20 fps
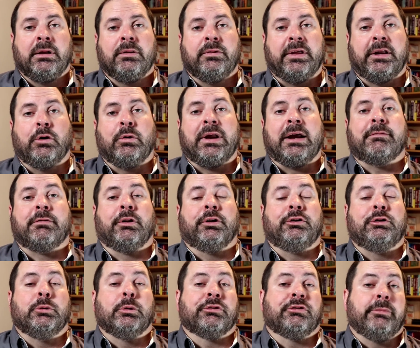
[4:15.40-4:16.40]
they don't have all the
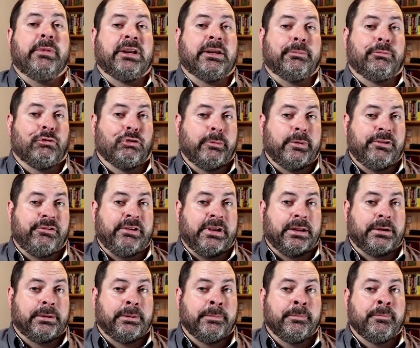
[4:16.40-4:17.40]
tools to make improvements
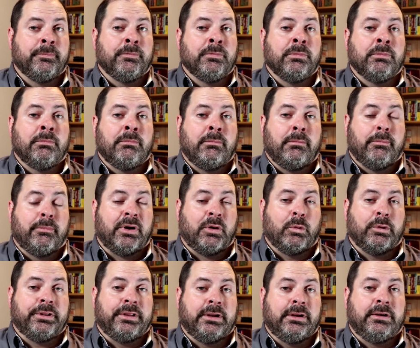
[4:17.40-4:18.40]
yet. But
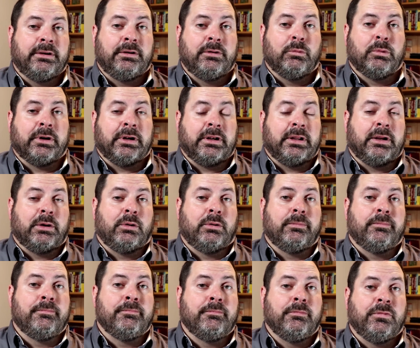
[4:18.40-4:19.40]
what they
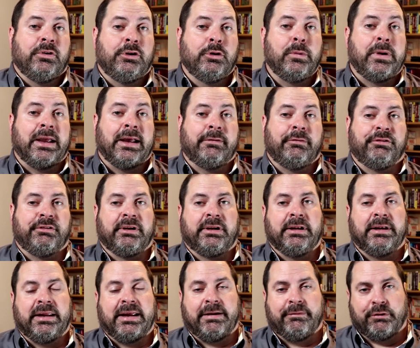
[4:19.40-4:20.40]
do have is they
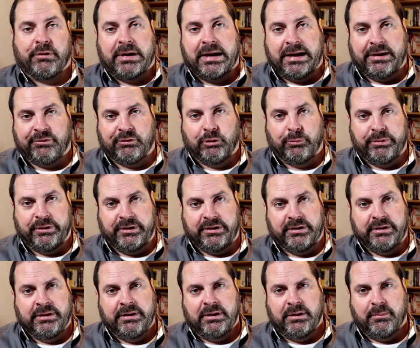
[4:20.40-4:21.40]
can have their eyes
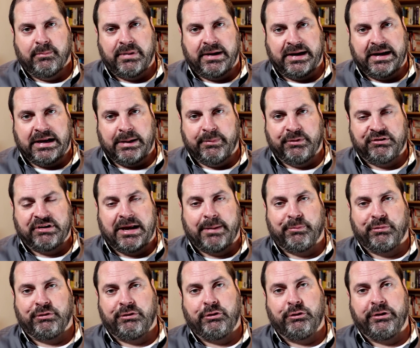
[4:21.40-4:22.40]
opened by how much
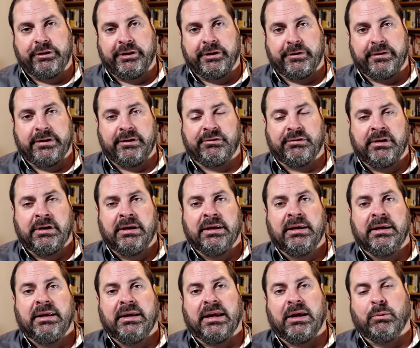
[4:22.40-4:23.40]
opportunity there is.
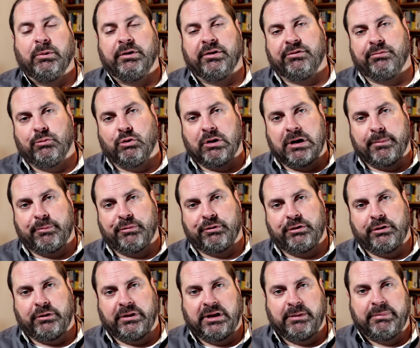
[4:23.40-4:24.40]
And when there's more
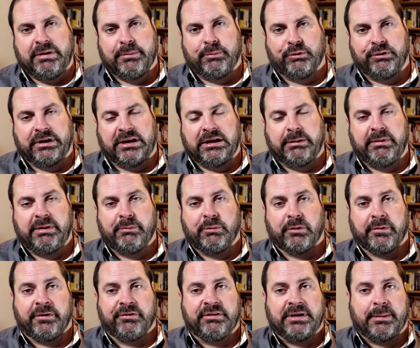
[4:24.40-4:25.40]
opportunity, people tend to be
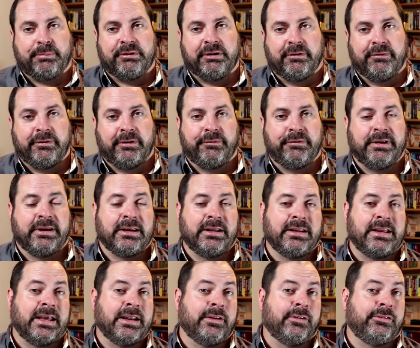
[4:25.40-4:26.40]
more receptive if they
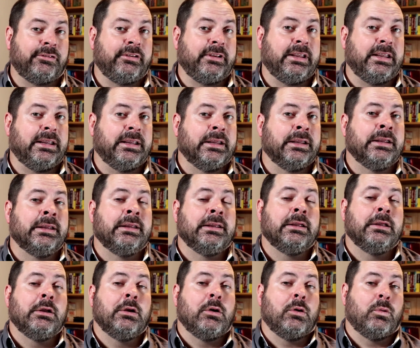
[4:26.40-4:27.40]
can kind of see
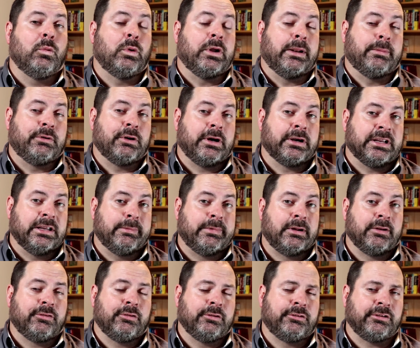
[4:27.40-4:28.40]
what I'm talking
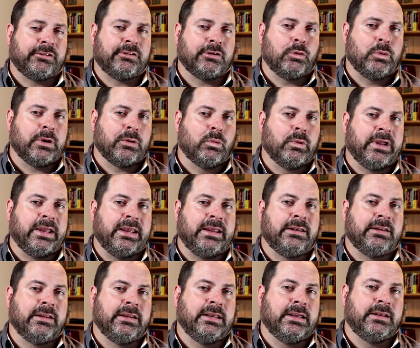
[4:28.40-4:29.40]
about. So it's just a quick way
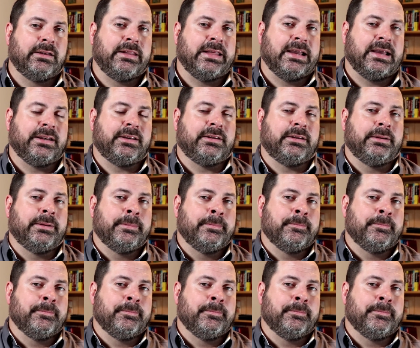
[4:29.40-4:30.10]
to get that